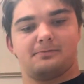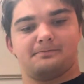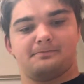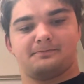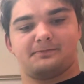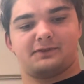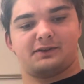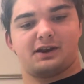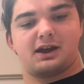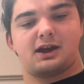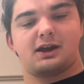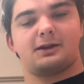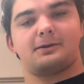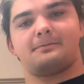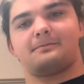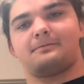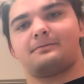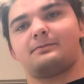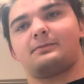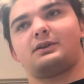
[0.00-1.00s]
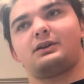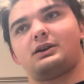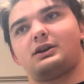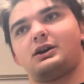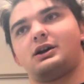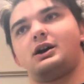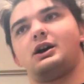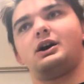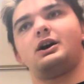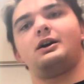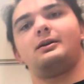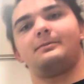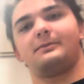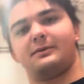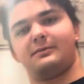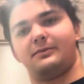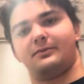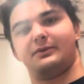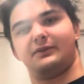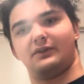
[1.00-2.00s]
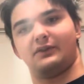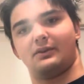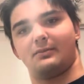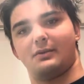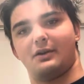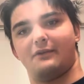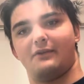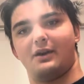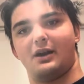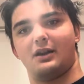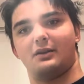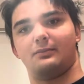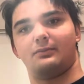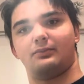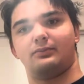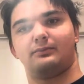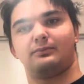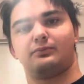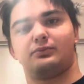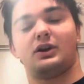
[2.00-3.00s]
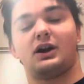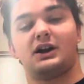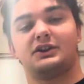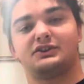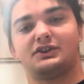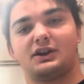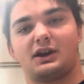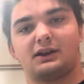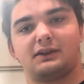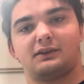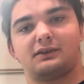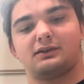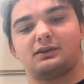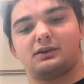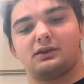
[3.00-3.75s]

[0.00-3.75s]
Today, I'm presenting my final project,